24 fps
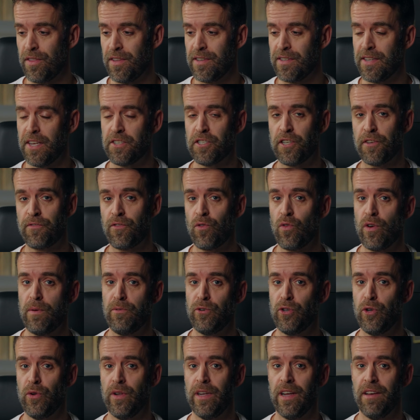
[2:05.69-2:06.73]
This lens is for when I'm
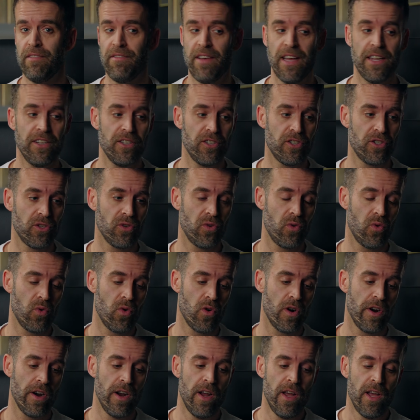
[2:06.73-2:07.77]
shooting events
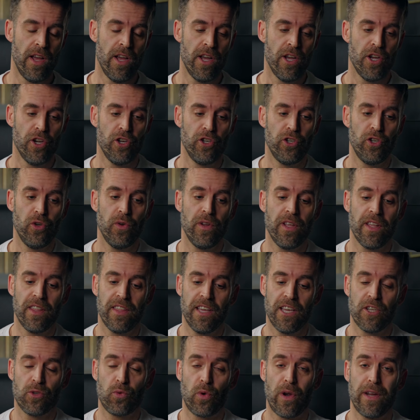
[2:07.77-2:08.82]
or shooting
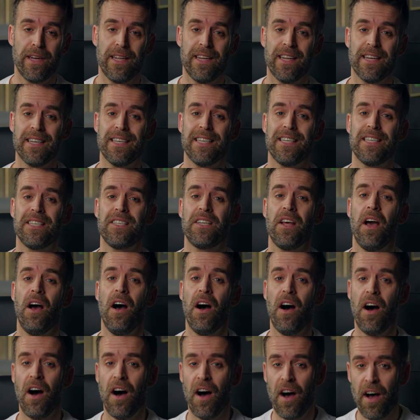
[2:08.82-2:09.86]
things where I need a
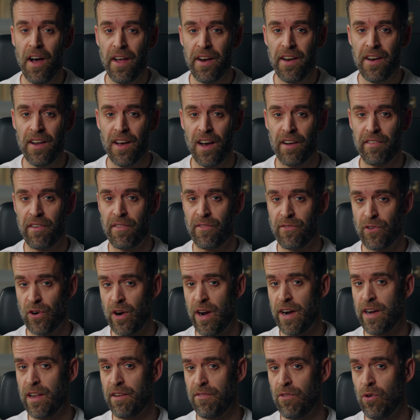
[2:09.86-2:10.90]
ton of a
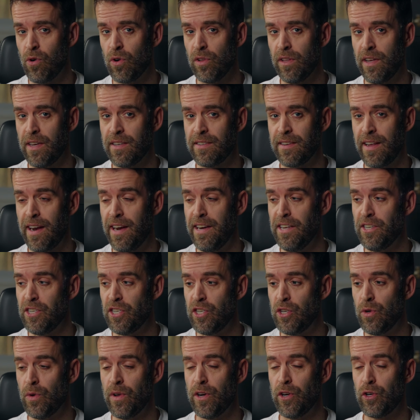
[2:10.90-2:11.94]
variety of focal lengths and I need to
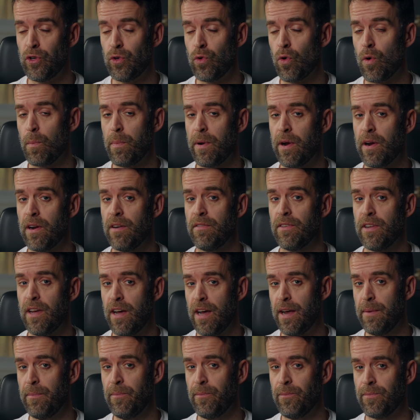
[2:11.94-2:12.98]
do it in a short period of
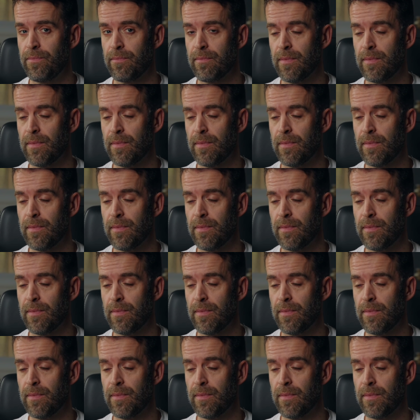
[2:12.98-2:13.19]
time.